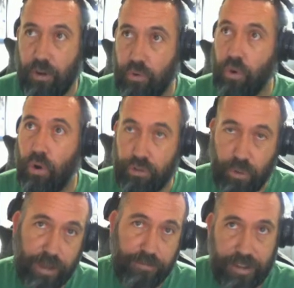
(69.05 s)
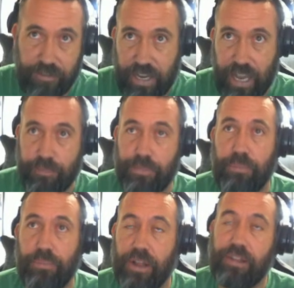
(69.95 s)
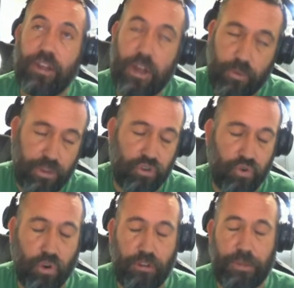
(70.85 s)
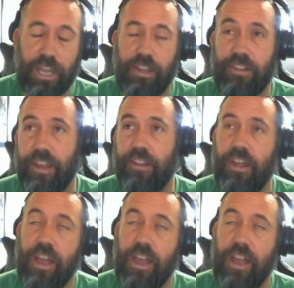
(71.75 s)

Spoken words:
who also have 7 to 8 big blinds, with the shortest being at 6.